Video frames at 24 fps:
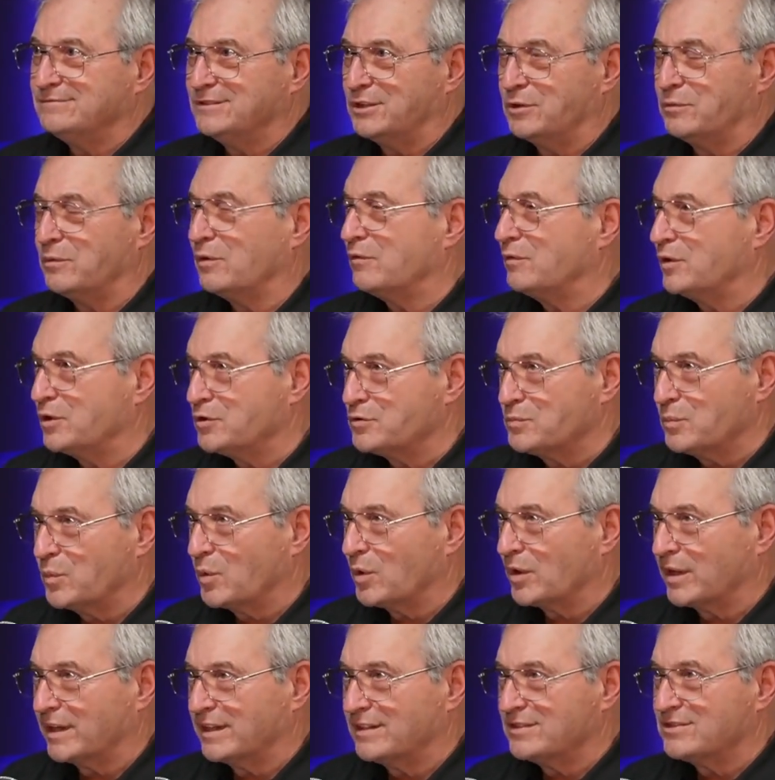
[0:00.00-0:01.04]
a reverse
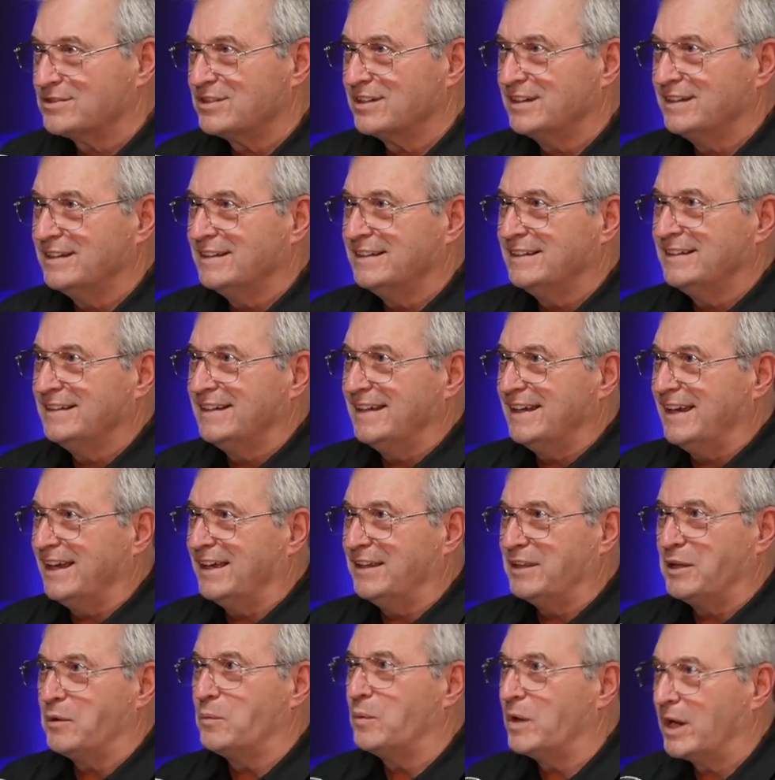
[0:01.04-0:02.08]
mortgage, and
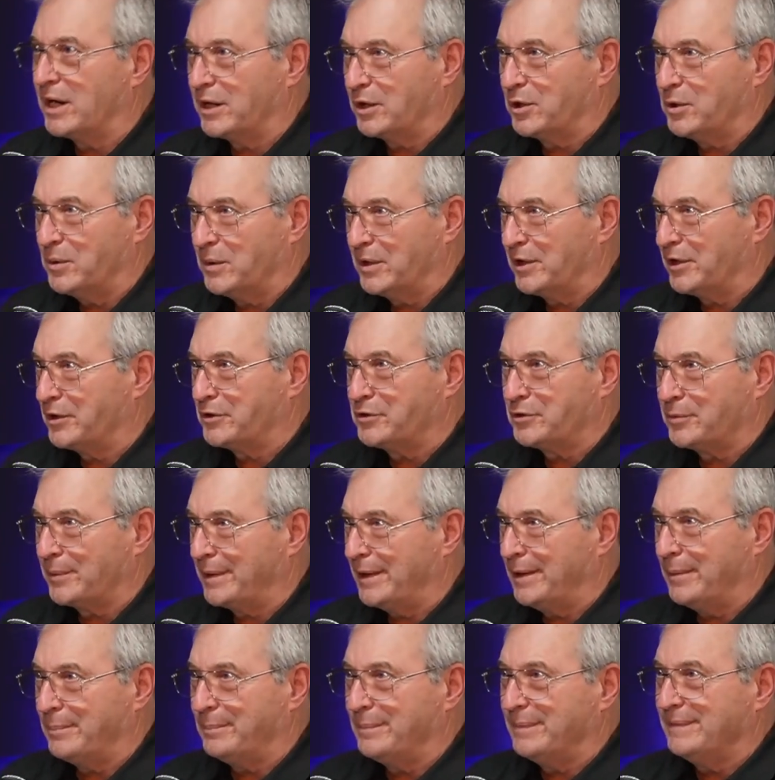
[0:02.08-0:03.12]
they want to go on a
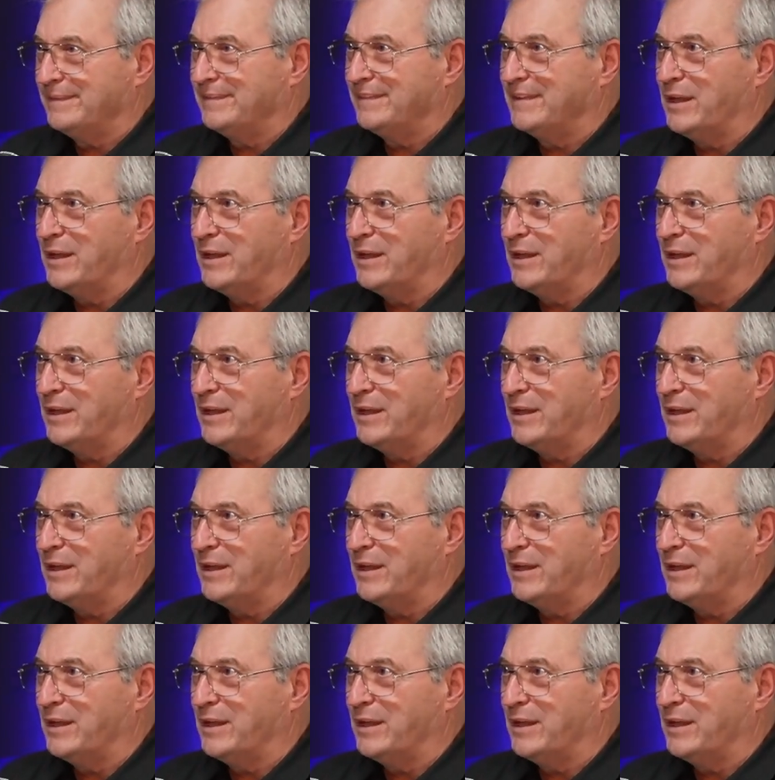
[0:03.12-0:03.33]
trip.